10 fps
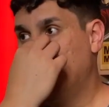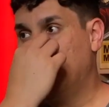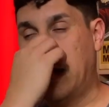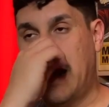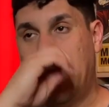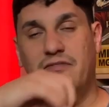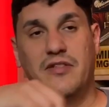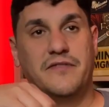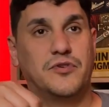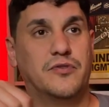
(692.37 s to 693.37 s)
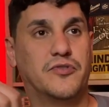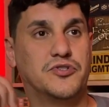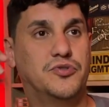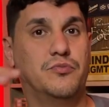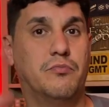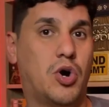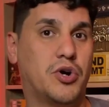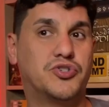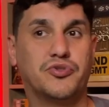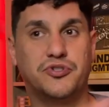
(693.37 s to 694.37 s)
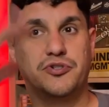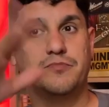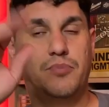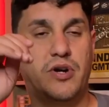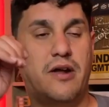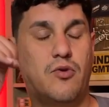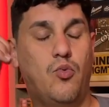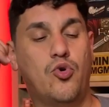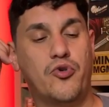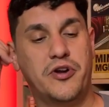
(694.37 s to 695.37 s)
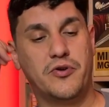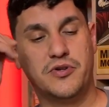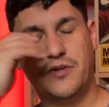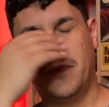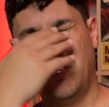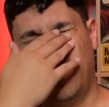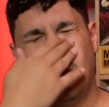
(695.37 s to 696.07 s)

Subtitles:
that I have left over to march or to put out a warrior or something.